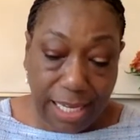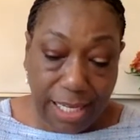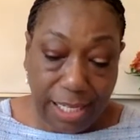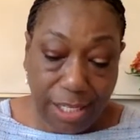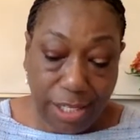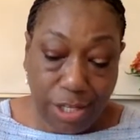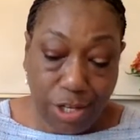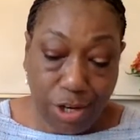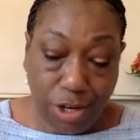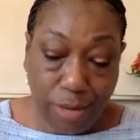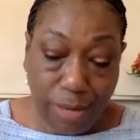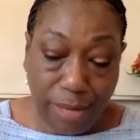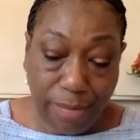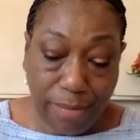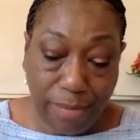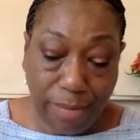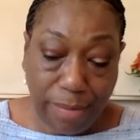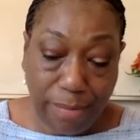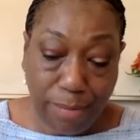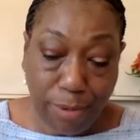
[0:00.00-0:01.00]
you know,
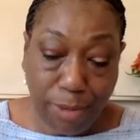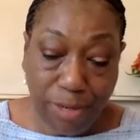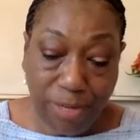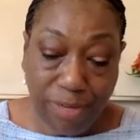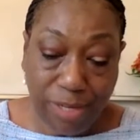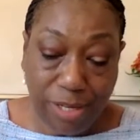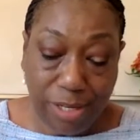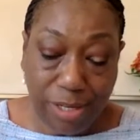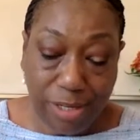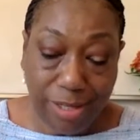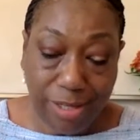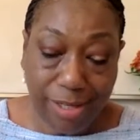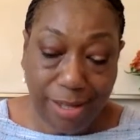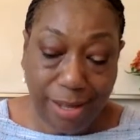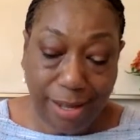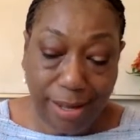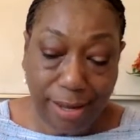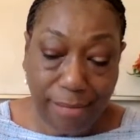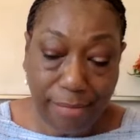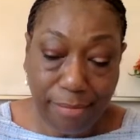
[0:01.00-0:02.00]
my previous
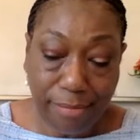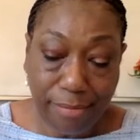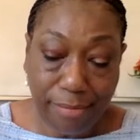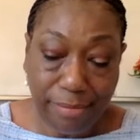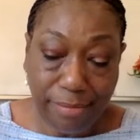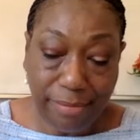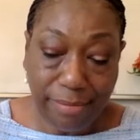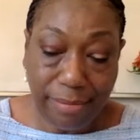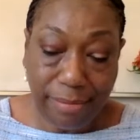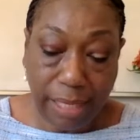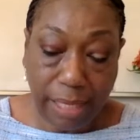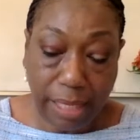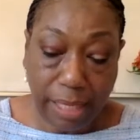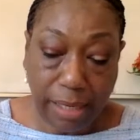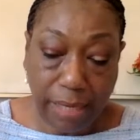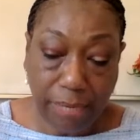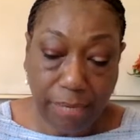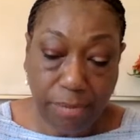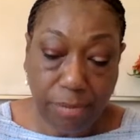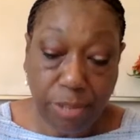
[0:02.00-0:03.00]

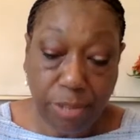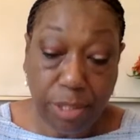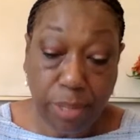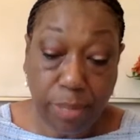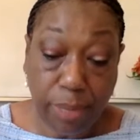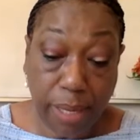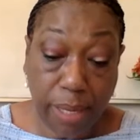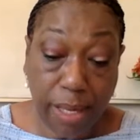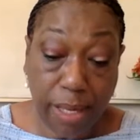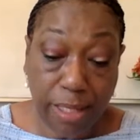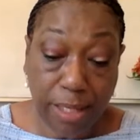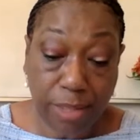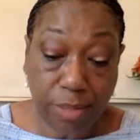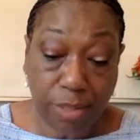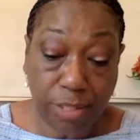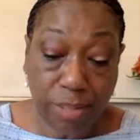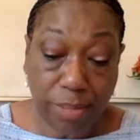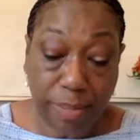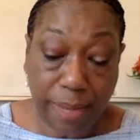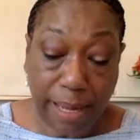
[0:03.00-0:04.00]
response
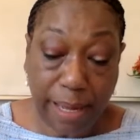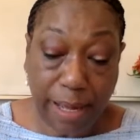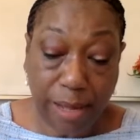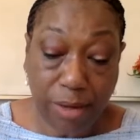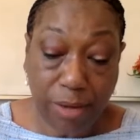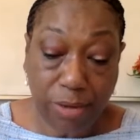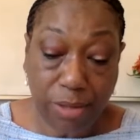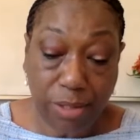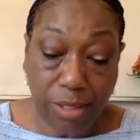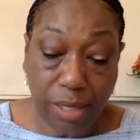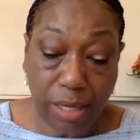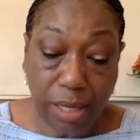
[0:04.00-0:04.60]
was about,